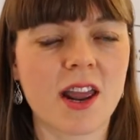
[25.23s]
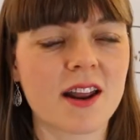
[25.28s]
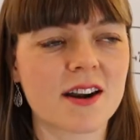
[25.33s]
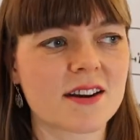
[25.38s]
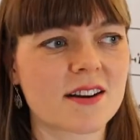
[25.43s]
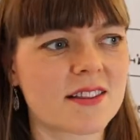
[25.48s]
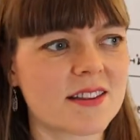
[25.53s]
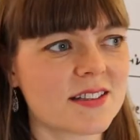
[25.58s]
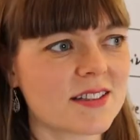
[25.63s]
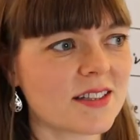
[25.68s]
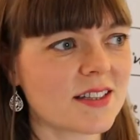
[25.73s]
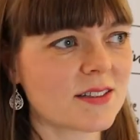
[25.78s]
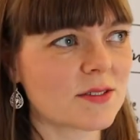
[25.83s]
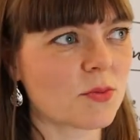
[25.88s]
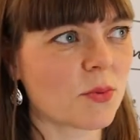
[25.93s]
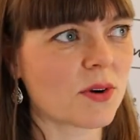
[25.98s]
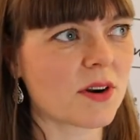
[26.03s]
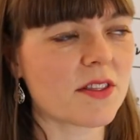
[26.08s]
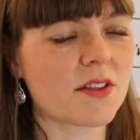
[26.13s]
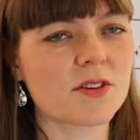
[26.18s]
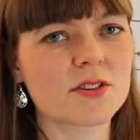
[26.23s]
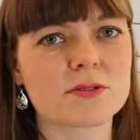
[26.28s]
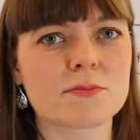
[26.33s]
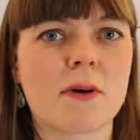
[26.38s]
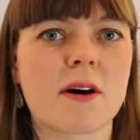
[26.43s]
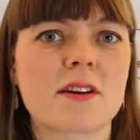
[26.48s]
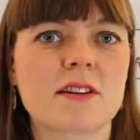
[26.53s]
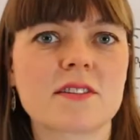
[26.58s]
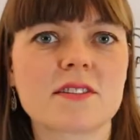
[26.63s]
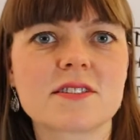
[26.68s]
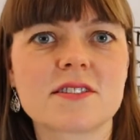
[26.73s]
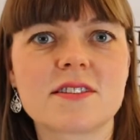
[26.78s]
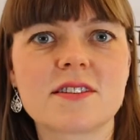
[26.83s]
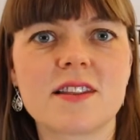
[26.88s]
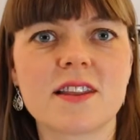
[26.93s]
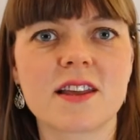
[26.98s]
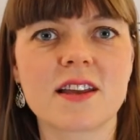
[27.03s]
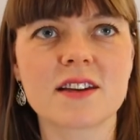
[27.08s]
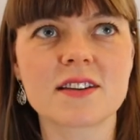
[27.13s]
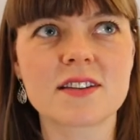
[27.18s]
And this is one of those models
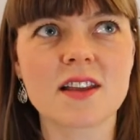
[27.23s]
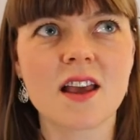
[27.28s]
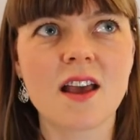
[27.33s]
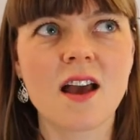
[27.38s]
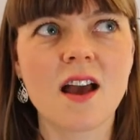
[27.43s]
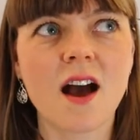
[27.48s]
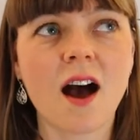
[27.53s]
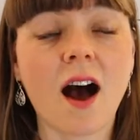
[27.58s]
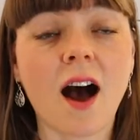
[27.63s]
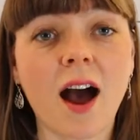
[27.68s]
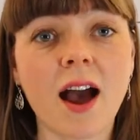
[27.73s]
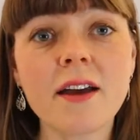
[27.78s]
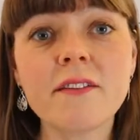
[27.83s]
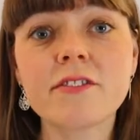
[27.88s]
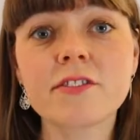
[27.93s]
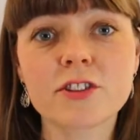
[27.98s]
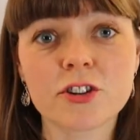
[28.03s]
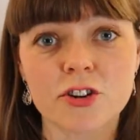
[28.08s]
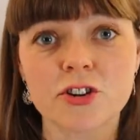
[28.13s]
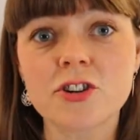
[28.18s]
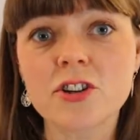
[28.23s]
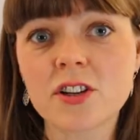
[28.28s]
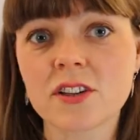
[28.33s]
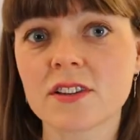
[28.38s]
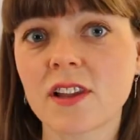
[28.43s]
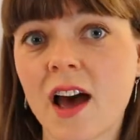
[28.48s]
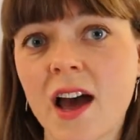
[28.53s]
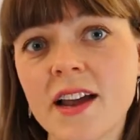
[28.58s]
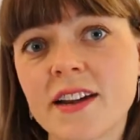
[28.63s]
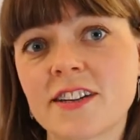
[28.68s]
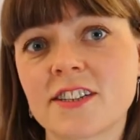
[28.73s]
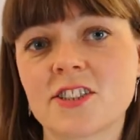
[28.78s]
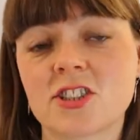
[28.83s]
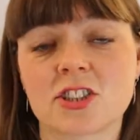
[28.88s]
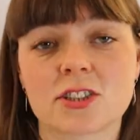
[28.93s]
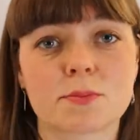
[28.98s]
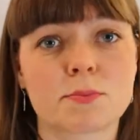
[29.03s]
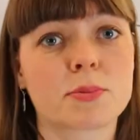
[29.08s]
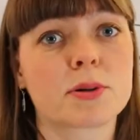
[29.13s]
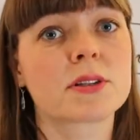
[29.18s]
that I've learned a lot
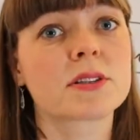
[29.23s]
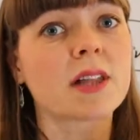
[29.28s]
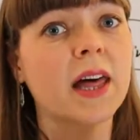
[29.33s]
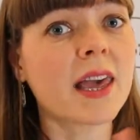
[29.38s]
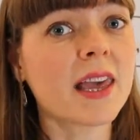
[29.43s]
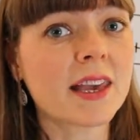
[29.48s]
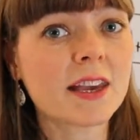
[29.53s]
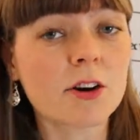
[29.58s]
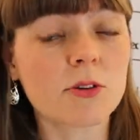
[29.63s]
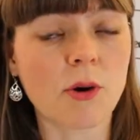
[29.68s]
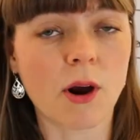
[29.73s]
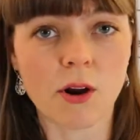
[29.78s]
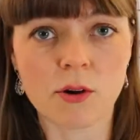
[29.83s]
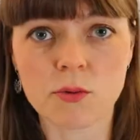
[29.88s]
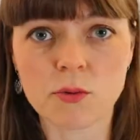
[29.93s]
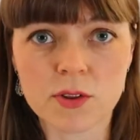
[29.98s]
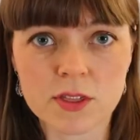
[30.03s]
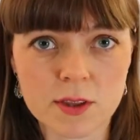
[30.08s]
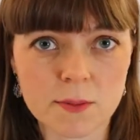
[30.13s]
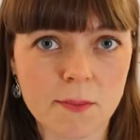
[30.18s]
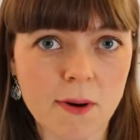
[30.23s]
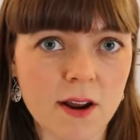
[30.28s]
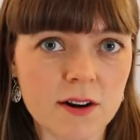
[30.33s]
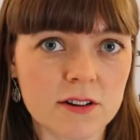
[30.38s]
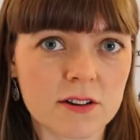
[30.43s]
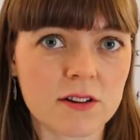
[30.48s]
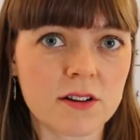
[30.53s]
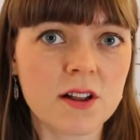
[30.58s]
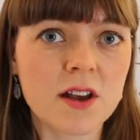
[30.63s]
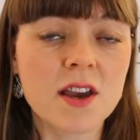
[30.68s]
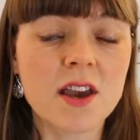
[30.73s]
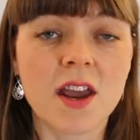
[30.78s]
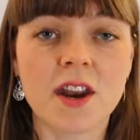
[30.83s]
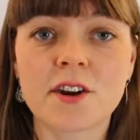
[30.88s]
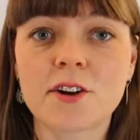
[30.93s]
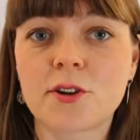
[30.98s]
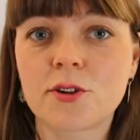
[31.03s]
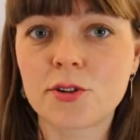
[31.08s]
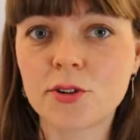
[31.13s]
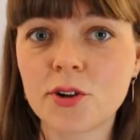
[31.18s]
just playing around with the model,
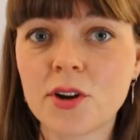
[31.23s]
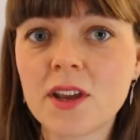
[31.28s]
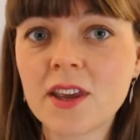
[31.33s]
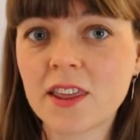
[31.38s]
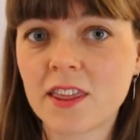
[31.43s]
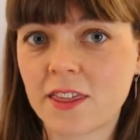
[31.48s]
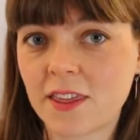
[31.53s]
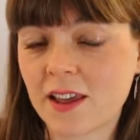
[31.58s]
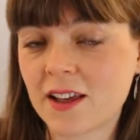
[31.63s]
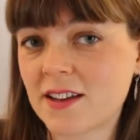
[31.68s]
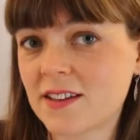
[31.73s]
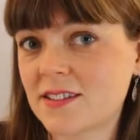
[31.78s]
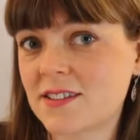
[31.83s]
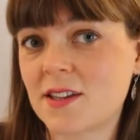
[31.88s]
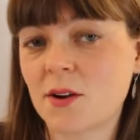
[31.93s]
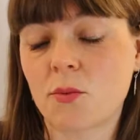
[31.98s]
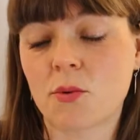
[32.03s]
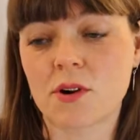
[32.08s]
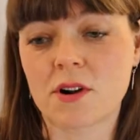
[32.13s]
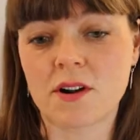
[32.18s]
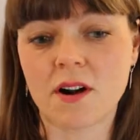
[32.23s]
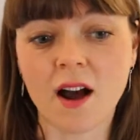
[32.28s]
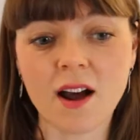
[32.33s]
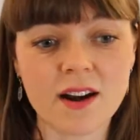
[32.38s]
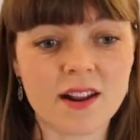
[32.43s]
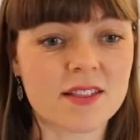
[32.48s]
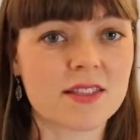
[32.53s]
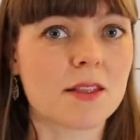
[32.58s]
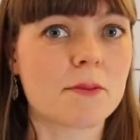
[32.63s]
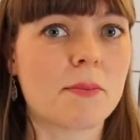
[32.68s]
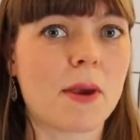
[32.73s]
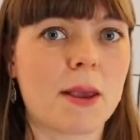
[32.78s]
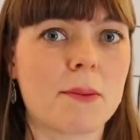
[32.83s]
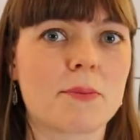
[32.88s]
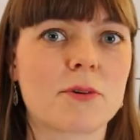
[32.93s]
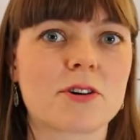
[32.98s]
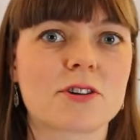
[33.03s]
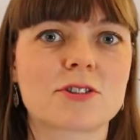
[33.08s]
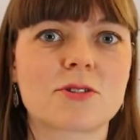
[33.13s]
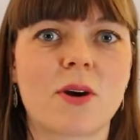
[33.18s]
including things that were not in the
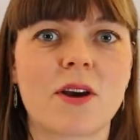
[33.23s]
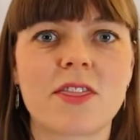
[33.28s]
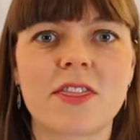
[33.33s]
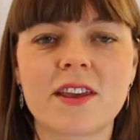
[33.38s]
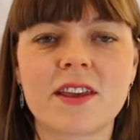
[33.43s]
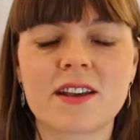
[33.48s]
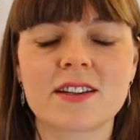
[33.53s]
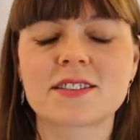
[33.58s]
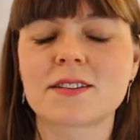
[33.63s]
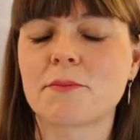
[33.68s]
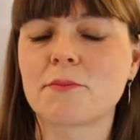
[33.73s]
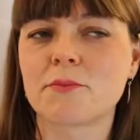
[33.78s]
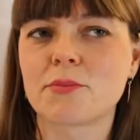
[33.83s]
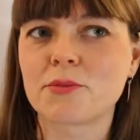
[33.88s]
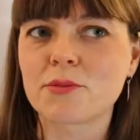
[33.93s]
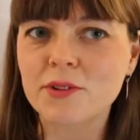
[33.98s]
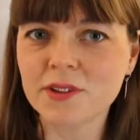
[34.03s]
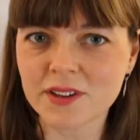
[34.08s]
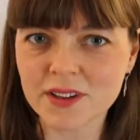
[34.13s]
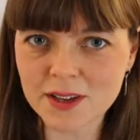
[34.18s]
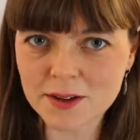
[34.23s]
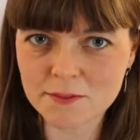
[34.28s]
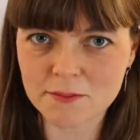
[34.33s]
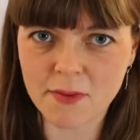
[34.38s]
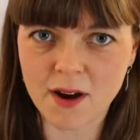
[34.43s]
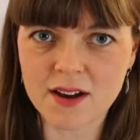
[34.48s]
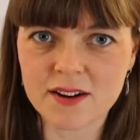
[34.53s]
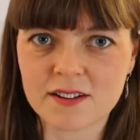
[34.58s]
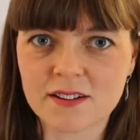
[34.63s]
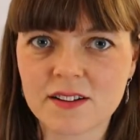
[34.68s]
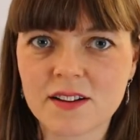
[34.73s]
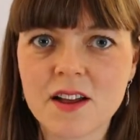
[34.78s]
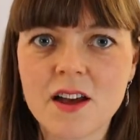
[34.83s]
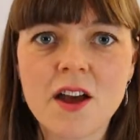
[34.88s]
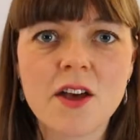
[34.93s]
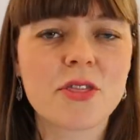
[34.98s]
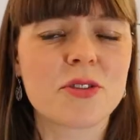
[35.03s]
paper. So I think it's a brilliant model.